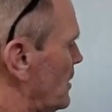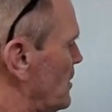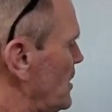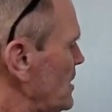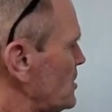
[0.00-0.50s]

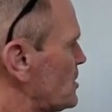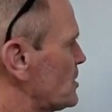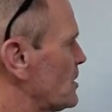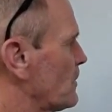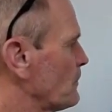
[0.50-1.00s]
and
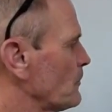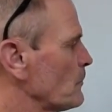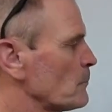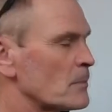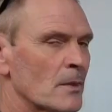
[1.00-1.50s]
this.
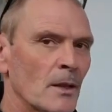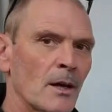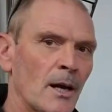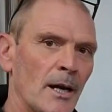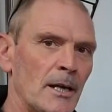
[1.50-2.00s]

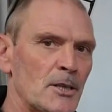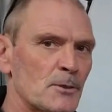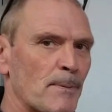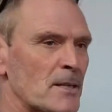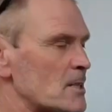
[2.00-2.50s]
And it
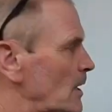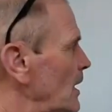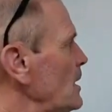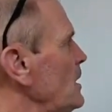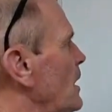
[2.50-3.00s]
just
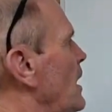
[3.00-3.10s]
basically